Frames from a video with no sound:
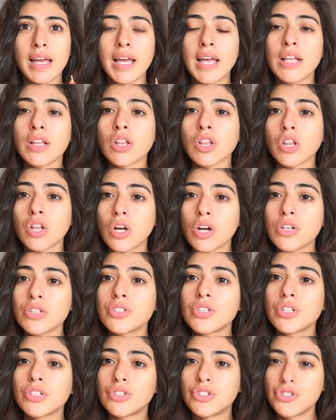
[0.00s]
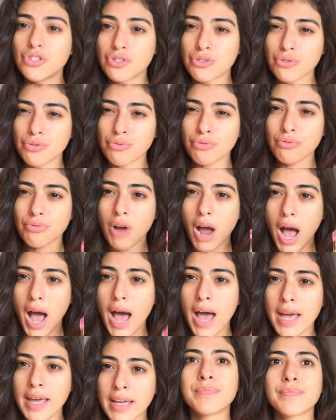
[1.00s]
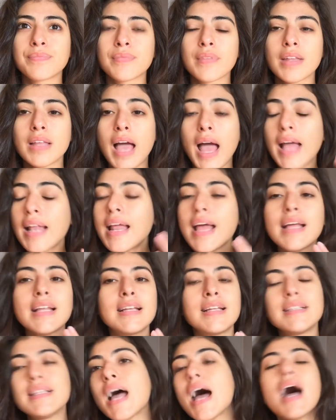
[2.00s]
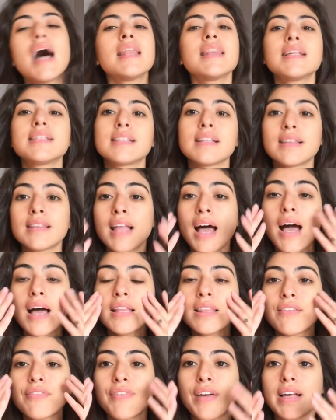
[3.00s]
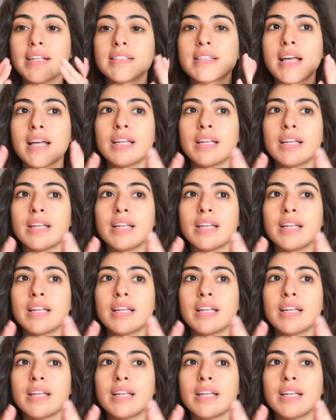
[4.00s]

it looks dry, and not on the face